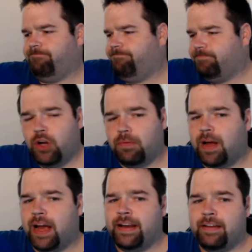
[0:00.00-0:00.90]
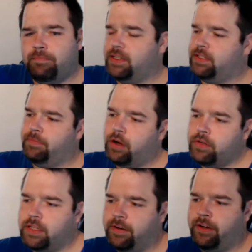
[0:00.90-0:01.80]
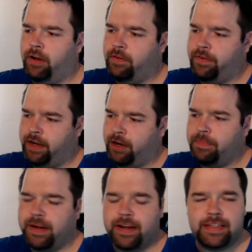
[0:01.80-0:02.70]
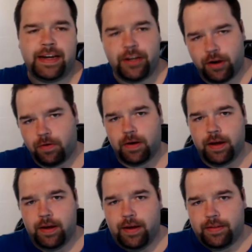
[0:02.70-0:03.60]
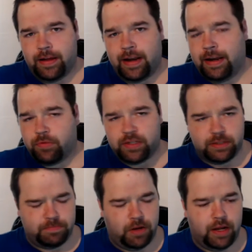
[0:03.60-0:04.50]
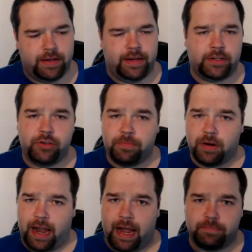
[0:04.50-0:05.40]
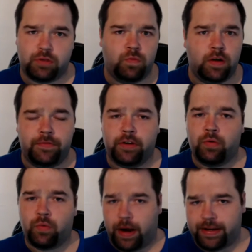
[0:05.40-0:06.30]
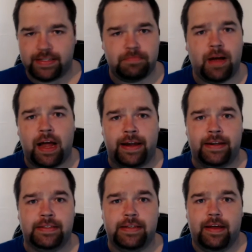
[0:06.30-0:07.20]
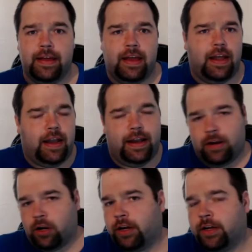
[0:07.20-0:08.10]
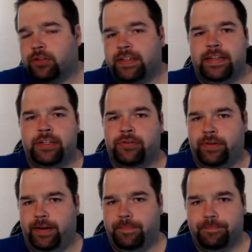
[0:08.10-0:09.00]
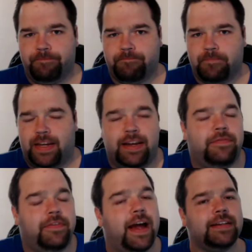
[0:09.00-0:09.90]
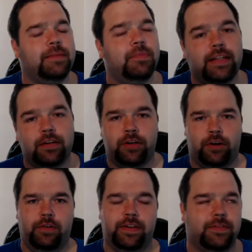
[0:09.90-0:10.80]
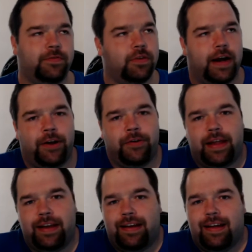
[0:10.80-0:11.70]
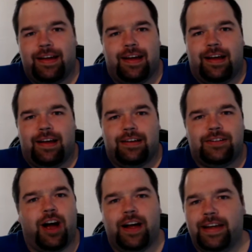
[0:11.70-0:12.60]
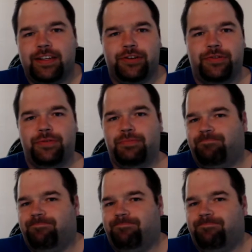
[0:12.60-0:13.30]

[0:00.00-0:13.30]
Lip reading: don't mind, I've put some notes over here because I know that I am responding to perhaps one of the greatest minds in our country's history. In fact, I'm a little nervous, for I know that talking to,